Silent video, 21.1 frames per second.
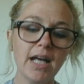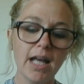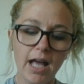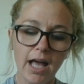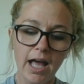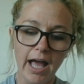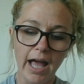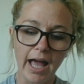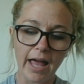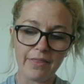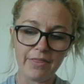
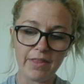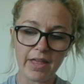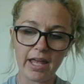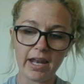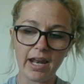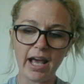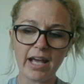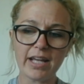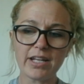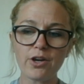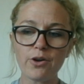And then
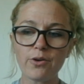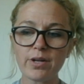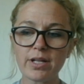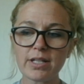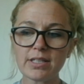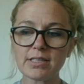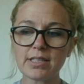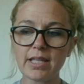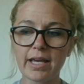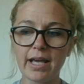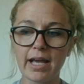I
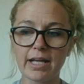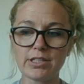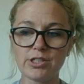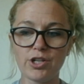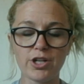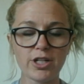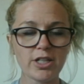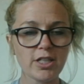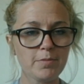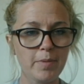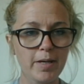noticed, like, I
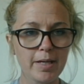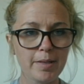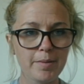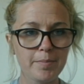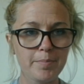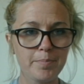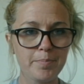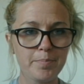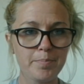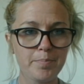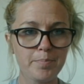turned my
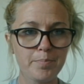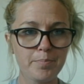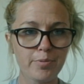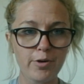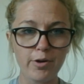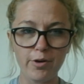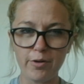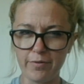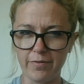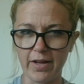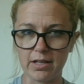
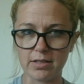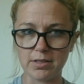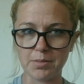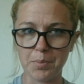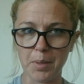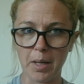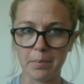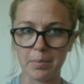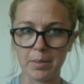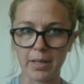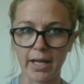profile to
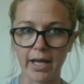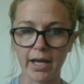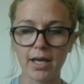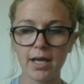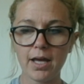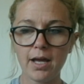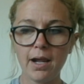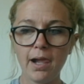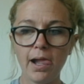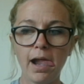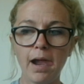public
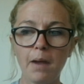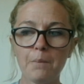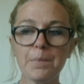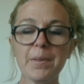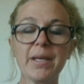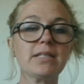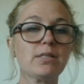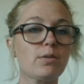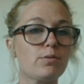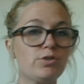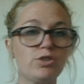
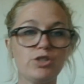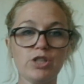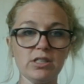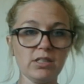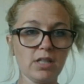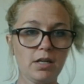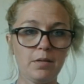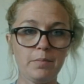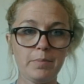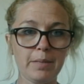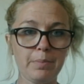because I was just
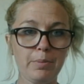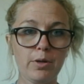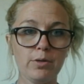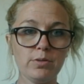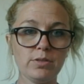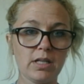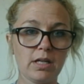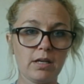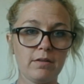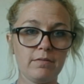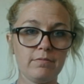going to be
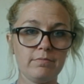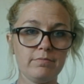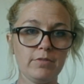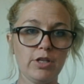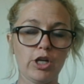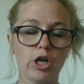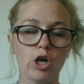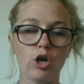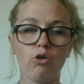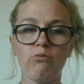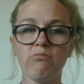posting,
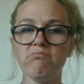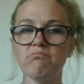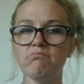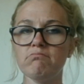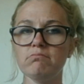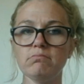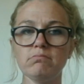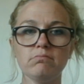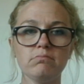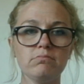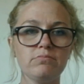
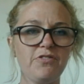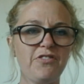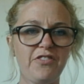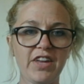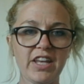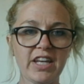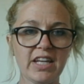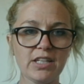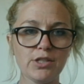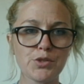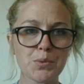
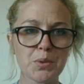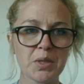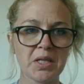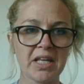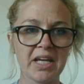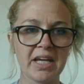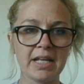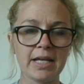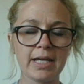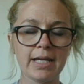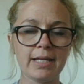fitness
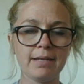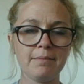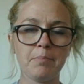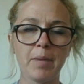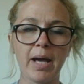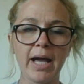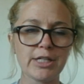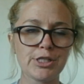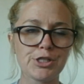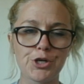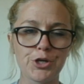related,
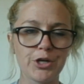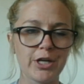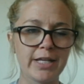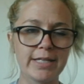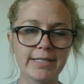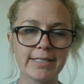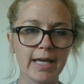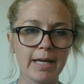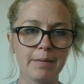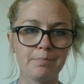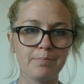my journey
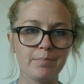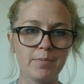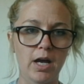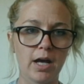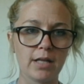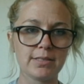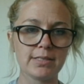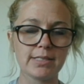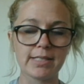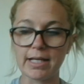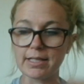type
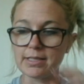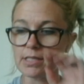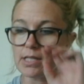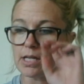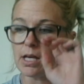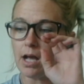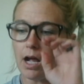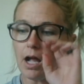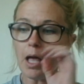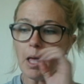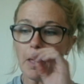nonsense.
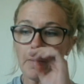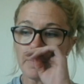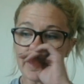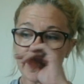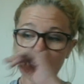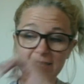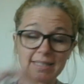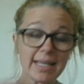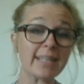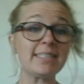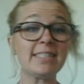
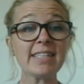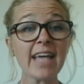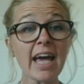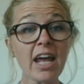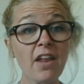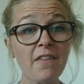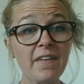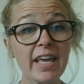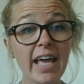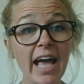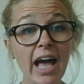Because I had sat on
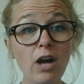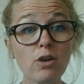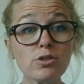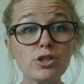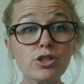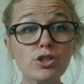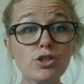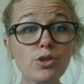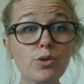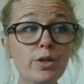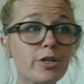the couch
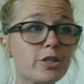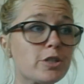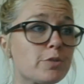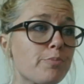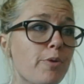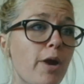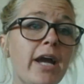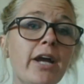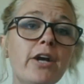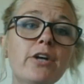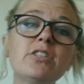2 years
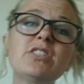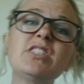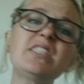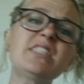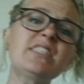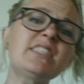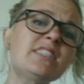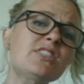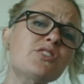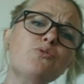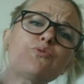prior
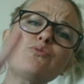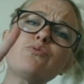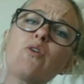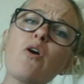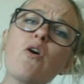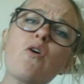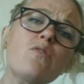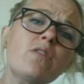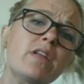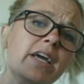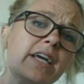
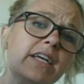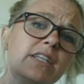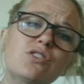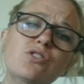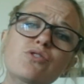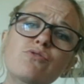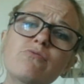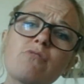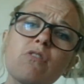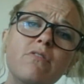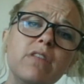scrolling and
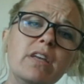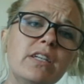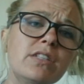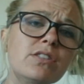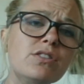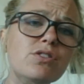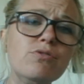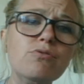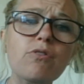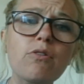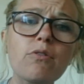scrolling and
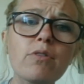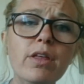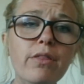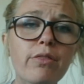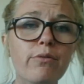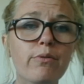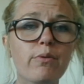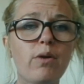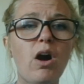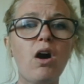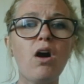scrolling
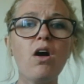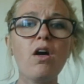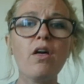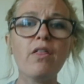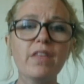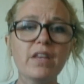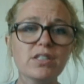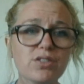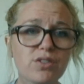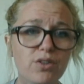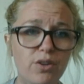through all
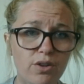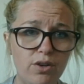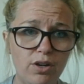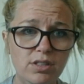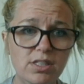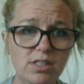these girls